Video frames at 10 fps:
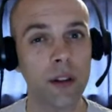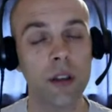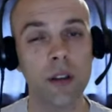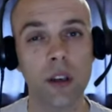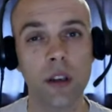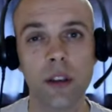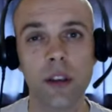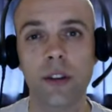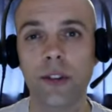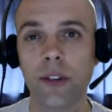
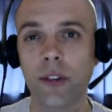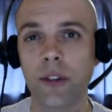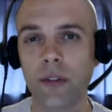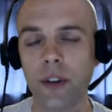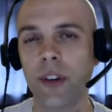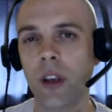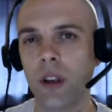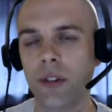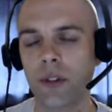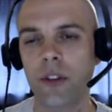you can safely
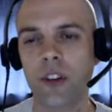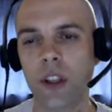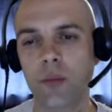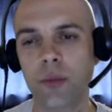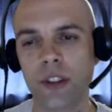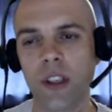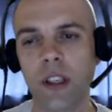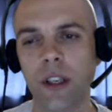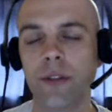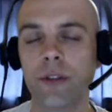say he's officially the project
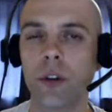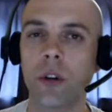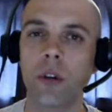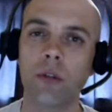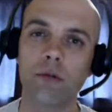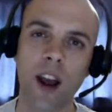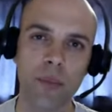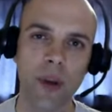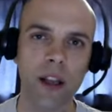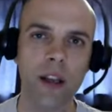lead for
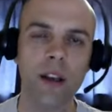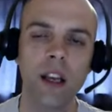Rat Pack,